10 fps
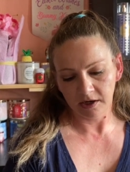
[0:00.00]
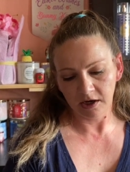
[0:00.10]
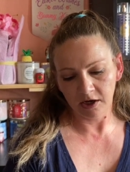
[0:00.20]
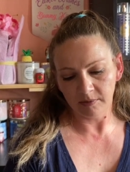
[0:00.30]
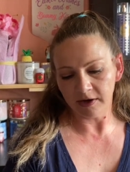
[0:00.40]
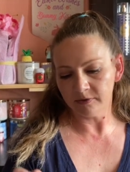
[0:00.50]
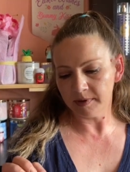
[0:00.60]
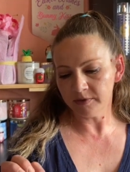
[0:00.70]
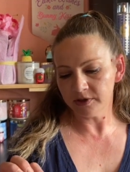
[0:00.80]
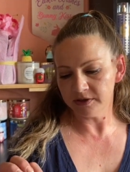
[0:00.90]
I
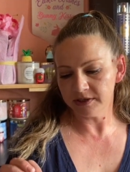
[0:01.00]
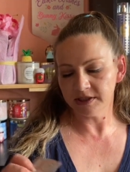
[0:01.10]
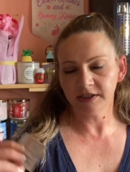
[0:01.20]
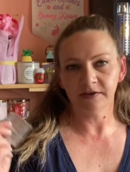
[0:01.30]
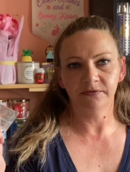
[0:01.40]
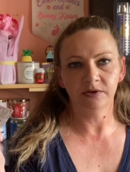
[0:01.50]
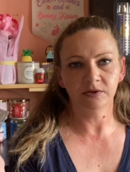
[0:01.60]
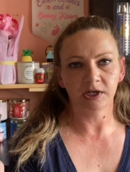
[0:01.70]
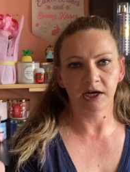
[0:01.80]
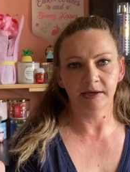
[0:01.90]
remember using this a few
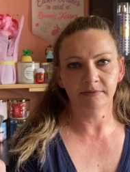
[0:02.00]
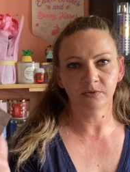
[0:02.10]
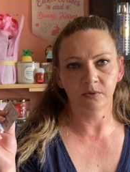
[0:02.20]
times